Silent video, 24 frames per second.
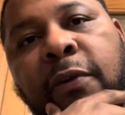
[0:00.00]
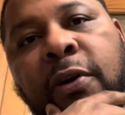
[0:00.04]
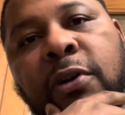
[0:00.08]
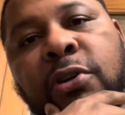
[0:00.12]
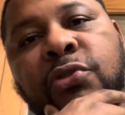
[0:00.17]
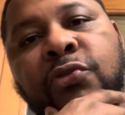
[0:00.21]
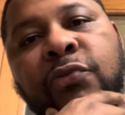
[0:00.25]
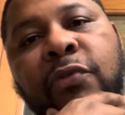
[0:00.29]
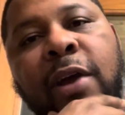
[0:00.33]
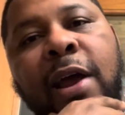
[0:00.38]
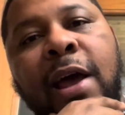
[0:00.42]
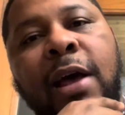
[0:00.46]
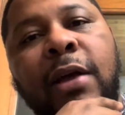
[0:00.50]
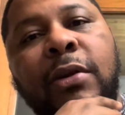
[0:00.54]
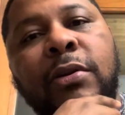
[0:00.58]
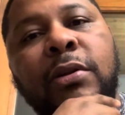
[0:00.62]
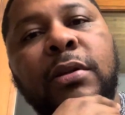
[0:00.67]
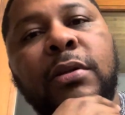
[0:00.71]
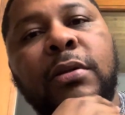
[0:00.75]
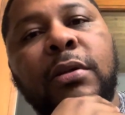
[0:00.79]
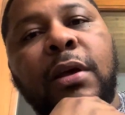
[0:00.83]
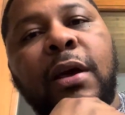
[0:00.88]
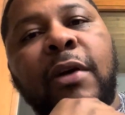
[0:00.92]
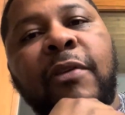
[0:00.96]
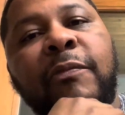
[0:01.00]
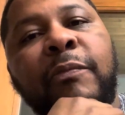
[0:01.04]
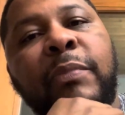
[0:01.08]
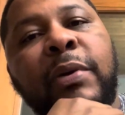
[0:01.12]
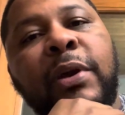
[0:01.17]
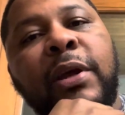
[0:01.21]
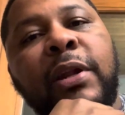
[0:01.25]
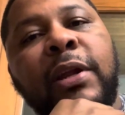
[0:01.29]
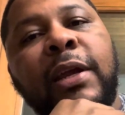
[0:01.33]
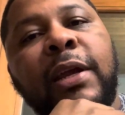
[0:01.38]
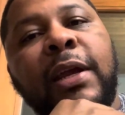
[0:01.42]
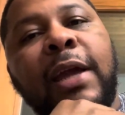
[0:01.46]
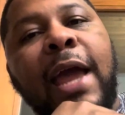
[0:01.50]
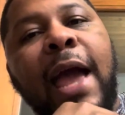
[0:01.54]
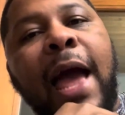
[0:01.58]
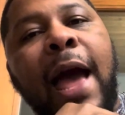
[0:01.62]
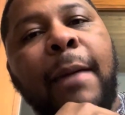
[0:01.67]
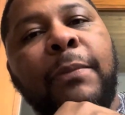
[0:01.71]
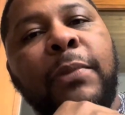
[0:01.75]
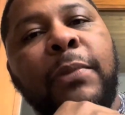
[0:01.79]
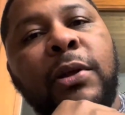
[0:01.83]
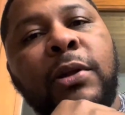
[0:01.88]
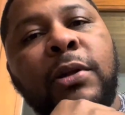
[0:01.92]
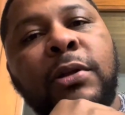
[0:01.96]
round of bidding
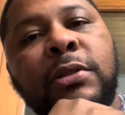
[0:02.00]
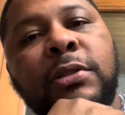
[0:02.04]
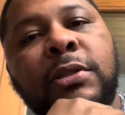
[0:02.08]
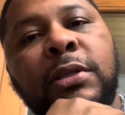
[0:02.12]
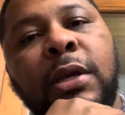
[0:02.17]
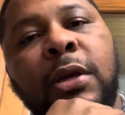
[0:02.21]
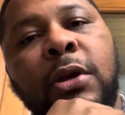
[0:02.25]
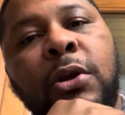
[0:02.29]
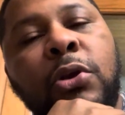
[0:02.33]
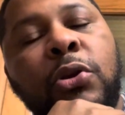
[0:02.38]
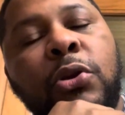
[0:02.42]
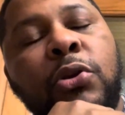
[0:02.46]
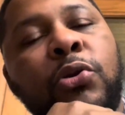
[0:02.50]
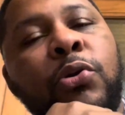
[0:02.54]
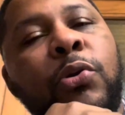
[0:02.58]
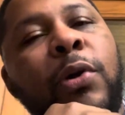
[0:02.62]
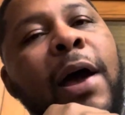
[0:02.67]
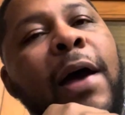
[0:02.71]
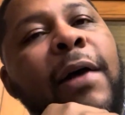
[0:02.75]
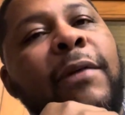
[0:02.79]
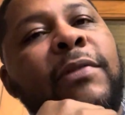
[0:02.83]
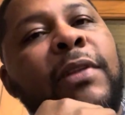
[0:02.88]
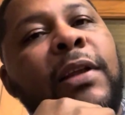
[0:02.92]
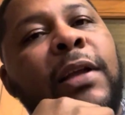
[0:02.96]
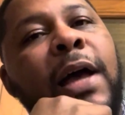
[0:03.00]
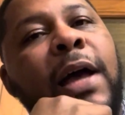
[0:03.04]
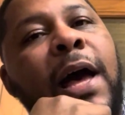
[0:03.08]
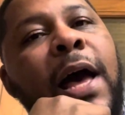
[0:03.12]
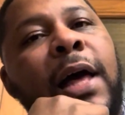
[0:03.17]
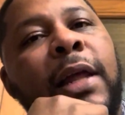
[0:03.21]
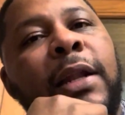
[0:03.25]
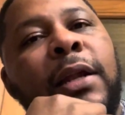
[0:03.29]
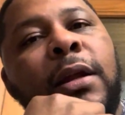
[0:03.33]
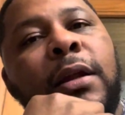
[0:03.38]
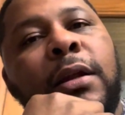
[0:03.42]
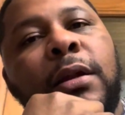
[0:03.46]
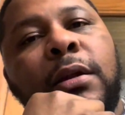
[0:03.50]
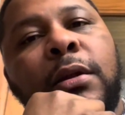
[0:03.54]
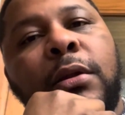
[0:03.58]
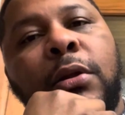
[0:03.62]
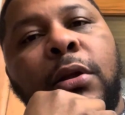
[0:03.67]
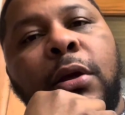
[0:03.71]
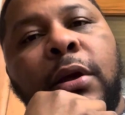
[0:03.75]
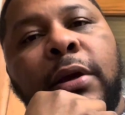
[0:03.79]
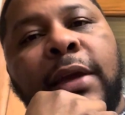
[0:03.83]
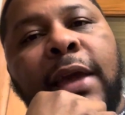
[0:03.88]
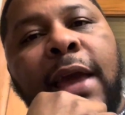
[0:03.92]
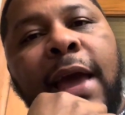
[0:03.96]
happens, you have to kind of
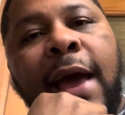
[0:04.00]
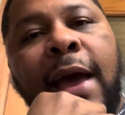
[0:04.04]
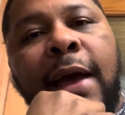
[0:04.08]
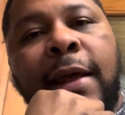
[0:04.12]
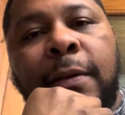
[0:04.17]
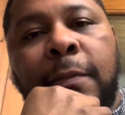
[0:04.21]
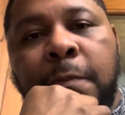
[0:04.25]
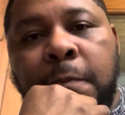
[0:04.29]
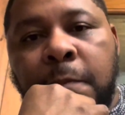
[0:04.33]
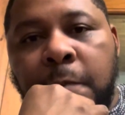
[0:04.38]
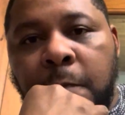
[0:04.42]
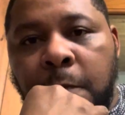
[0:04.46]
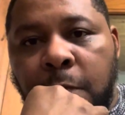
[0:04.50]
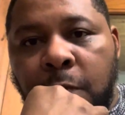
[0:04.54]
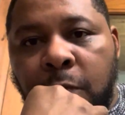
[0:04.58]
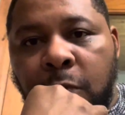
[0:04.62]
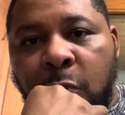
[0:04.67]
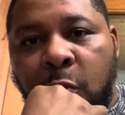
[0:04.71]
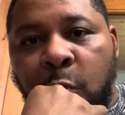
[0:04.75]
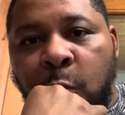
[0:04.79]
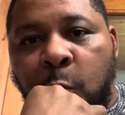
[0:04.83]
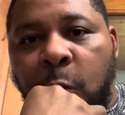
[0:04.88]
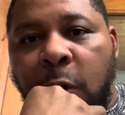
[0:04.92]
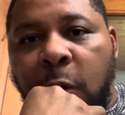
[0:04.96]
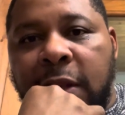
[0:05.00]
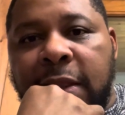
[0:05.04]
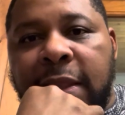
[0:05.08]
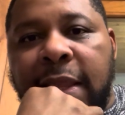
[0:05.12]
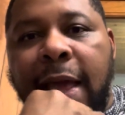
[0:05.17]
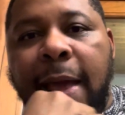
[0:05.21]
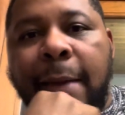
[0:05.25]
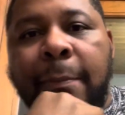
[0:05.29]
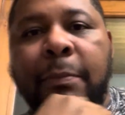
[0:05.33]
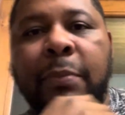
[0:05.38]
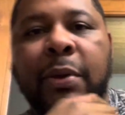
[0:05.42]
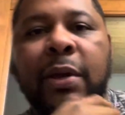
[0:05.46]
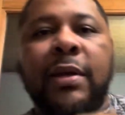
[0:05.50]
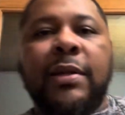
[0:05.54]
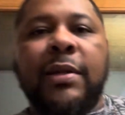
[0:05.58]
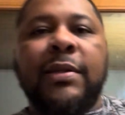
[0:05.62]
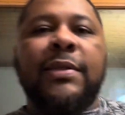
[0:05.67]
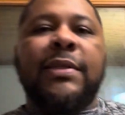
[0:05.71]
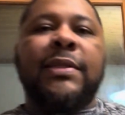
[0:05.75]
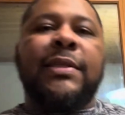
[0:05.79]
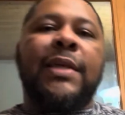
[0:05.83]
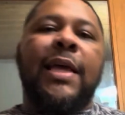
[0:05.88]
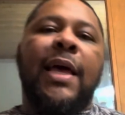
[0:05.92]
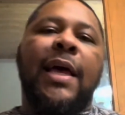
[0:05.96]
look at what that bid
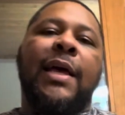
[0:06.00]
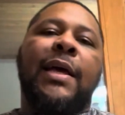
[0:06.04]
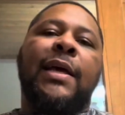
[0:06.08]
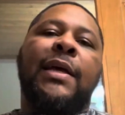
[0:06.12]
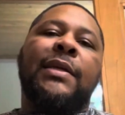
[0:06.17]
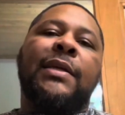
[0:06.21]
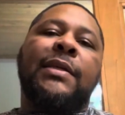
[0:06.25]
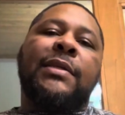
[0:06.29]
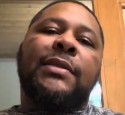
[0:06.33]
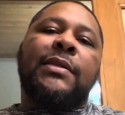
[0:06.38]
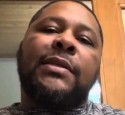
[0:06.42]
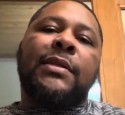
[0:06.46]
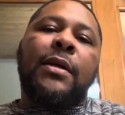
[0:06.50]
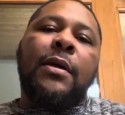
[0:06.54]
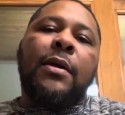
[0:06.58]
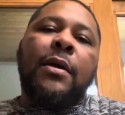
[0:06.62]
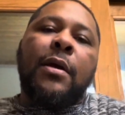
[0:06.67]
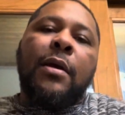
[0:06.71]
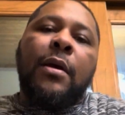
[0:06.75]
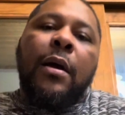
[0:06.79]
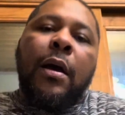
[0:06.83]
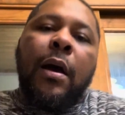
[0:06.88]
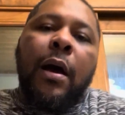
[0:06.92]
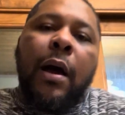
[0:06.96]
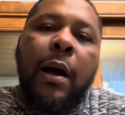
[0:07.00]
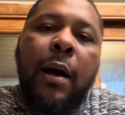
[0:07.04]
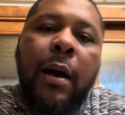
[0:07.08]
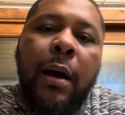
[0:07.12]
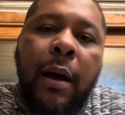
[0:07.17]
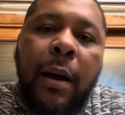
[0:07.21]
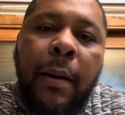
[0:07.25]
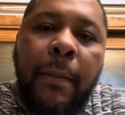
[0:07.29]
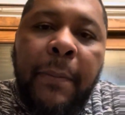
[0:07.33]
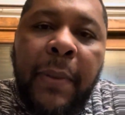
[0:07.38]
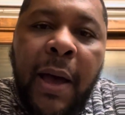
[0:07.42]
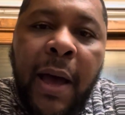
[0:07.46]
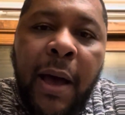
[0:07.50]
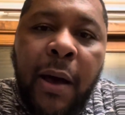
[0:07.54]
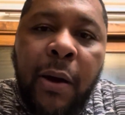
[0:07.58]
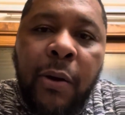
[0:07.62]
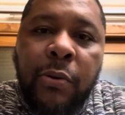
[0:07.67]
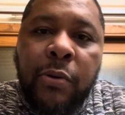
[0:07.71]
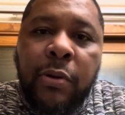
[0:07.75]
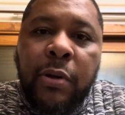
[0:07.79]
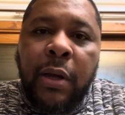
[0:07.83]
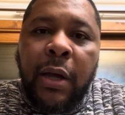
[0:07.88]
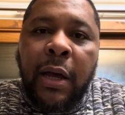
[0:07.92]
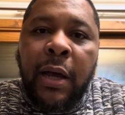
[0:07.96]
says
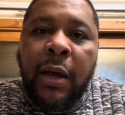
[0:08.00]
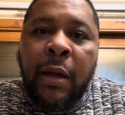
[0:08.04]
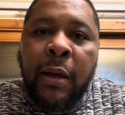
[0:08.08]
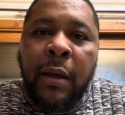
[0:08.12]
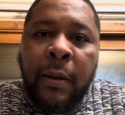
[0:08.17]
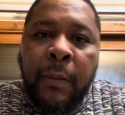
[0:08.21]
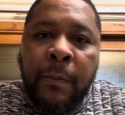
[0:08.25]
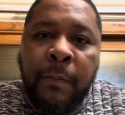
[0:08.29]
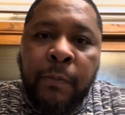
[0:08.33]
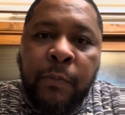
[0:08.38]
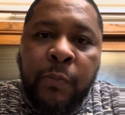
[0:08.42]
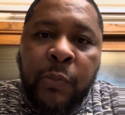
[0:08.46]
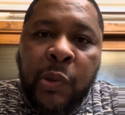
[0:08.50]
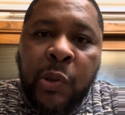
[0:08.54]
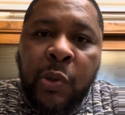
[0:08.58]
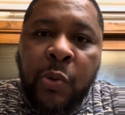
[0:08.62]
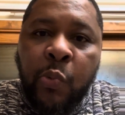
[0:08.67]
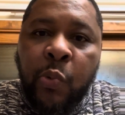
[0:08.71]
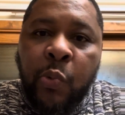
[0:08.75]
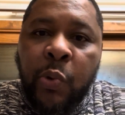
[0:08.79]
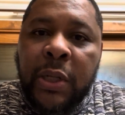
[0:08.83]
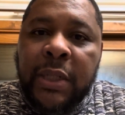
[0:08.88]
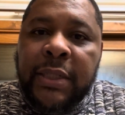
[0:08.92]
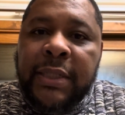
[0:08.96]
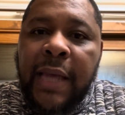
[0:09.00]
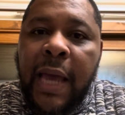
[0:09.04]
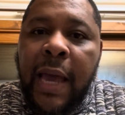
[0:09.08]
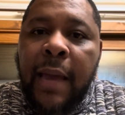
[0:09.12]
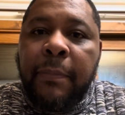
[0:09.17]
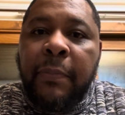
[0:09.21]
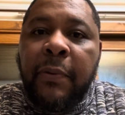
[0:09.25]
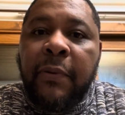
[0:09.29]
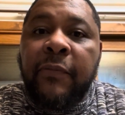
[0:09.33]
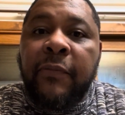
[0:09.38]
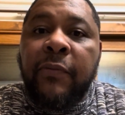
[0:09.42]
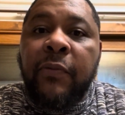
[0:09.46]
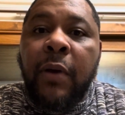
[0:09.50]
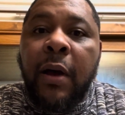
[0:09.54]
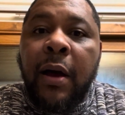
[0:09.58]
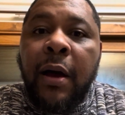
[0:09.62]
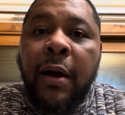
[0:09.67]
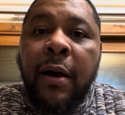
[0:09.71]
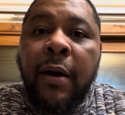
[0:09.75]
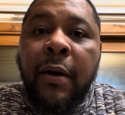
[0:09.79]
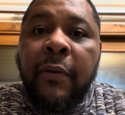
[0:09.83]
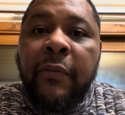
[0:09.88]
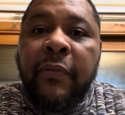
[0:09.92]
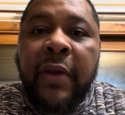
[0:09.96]
about what type
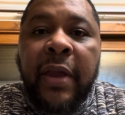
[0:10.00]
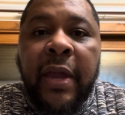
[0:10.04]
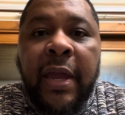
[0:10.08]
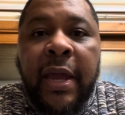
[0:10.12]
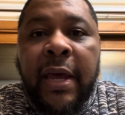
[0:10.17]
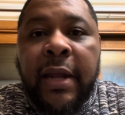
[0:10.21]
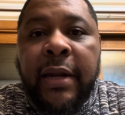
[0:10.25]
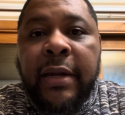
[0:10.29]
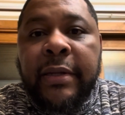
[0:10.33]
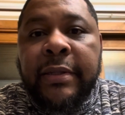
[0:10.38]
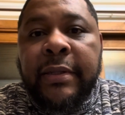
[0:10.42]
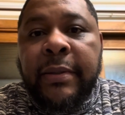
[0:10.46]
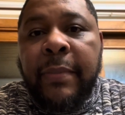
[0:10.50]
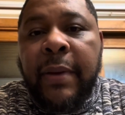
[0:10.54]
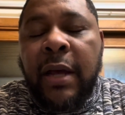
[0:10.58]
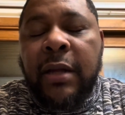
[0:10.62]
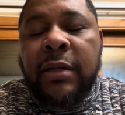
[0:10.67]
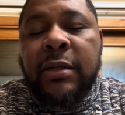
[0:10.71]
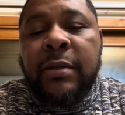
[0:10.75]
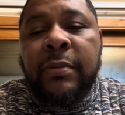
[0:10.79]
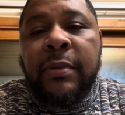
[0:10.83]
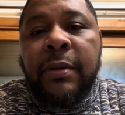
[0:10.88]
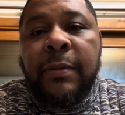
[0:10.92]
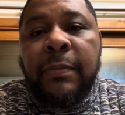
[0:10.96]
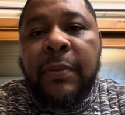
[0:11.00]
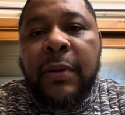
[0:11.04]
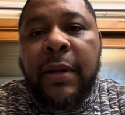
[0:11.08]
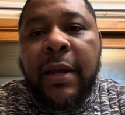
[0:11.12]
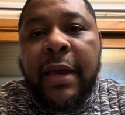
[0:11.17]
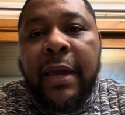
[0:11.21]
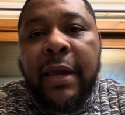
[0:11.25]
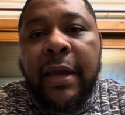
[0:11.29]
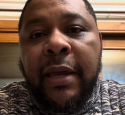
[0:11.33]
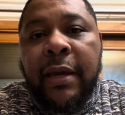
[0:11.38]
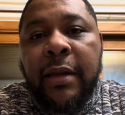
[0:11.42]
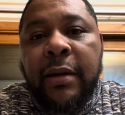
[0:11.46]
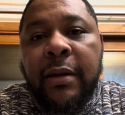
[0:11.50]
of hand is about to be played.